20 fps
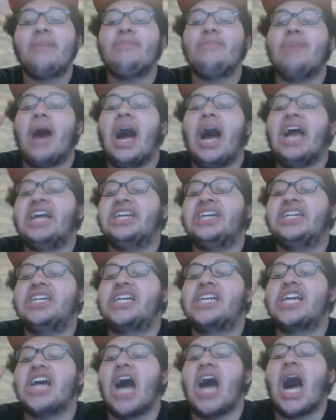my
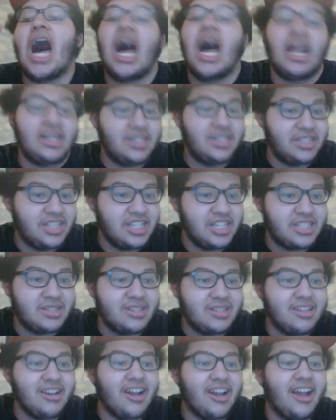God, did this
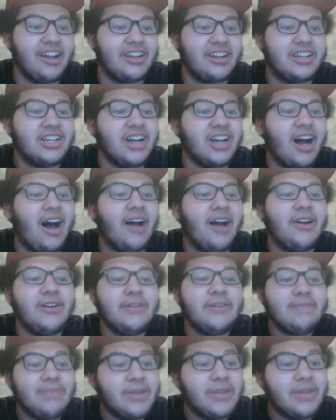guy God,